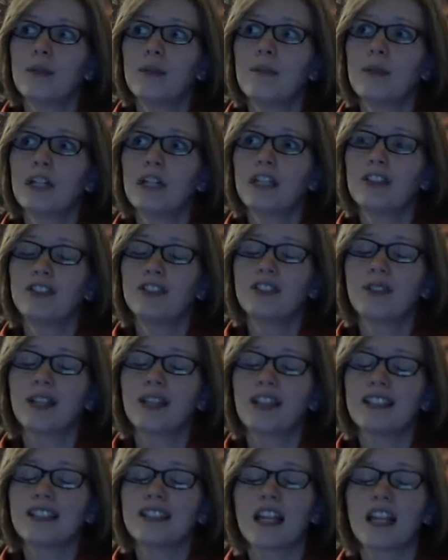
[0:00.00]
But you
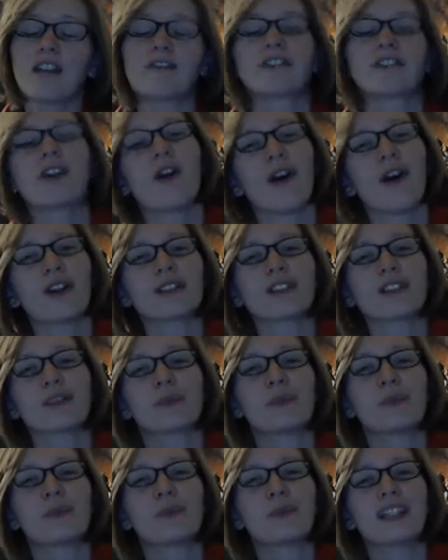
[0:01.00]
guys have an
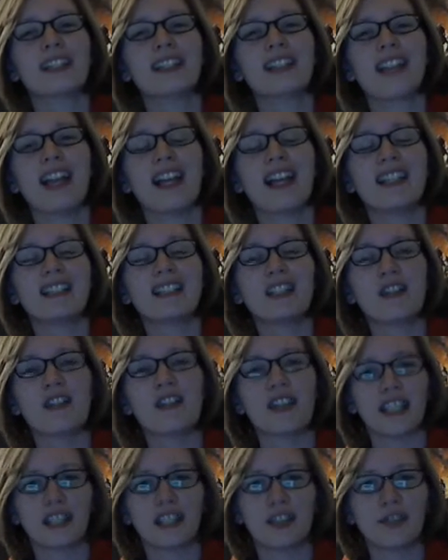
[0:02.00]
awesome week, and
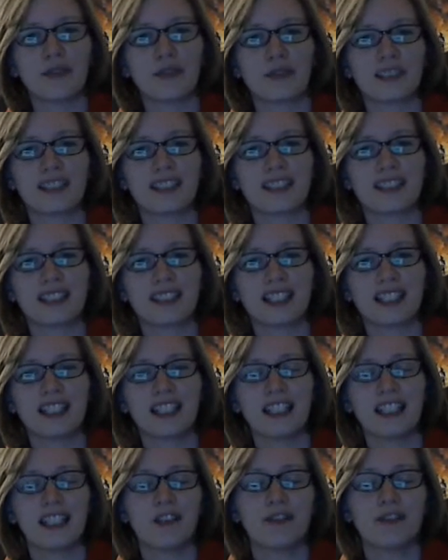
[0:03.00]
thank you for
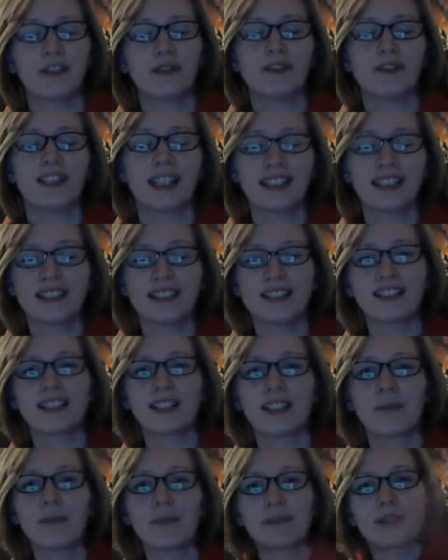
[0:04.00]
listening. If you liked
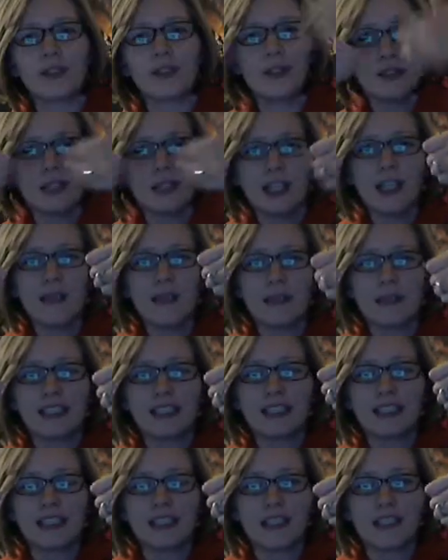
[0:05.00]
this episode,
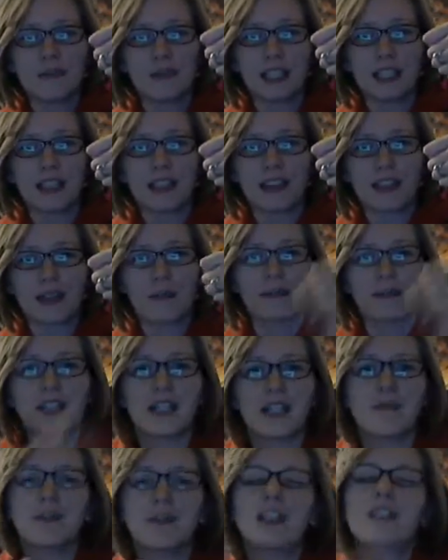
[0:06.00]
please give me a thumbs
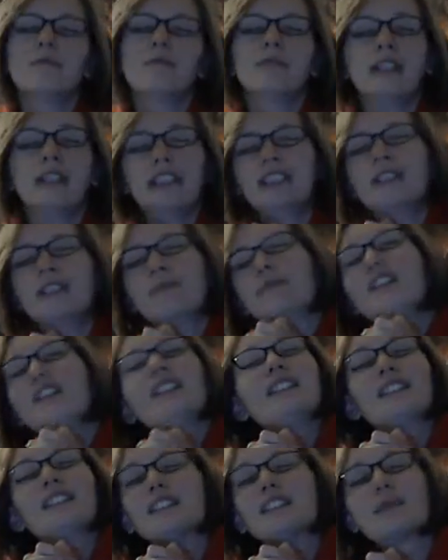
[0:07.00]
up. Please,
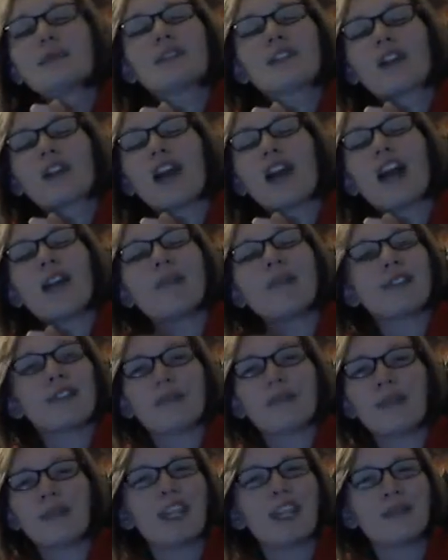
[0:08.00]
please subscribe.
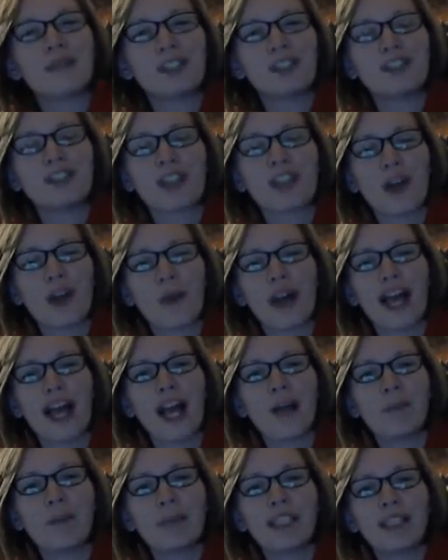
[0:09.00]
It'll make me so
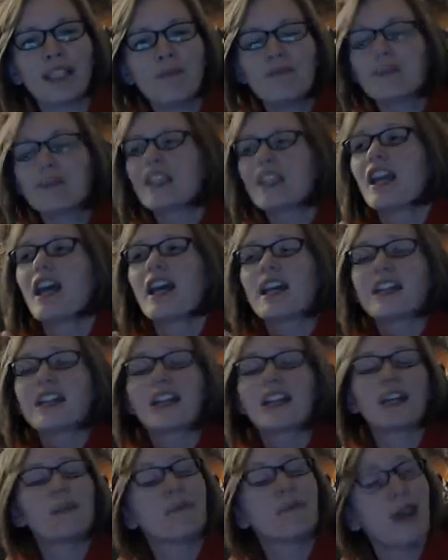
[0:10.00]
happy. And
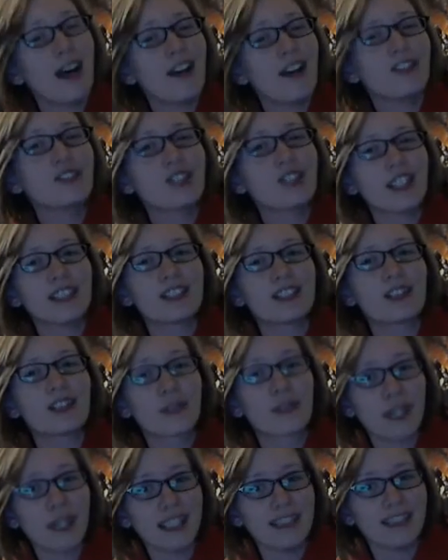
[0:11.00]
I apologize
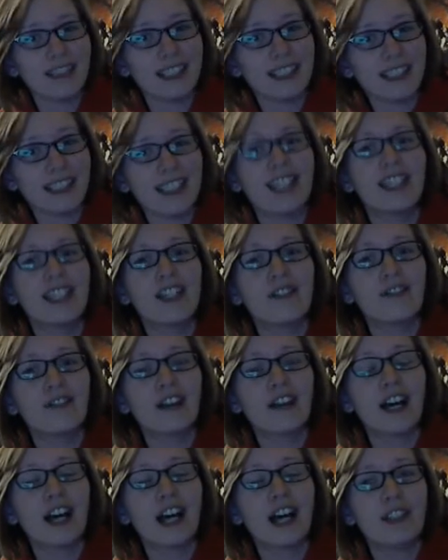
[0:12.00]
greatly if
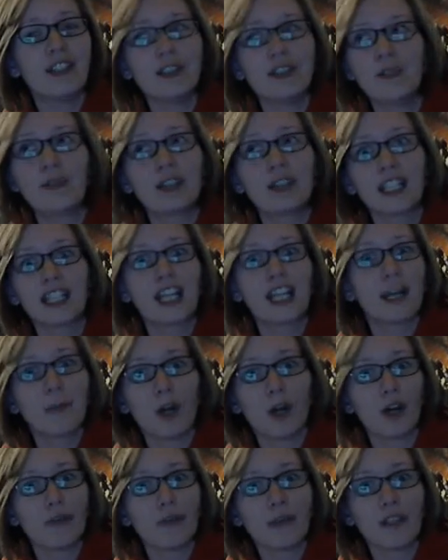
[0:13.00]
you think I'm
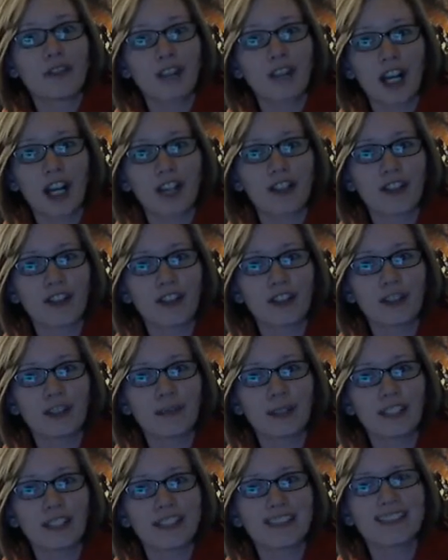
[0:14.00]
off my rocker this
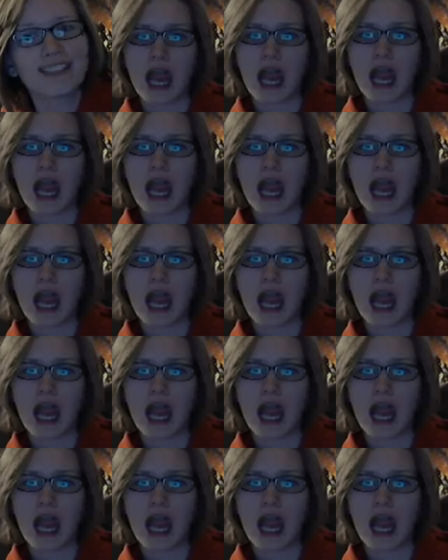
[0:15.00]
week.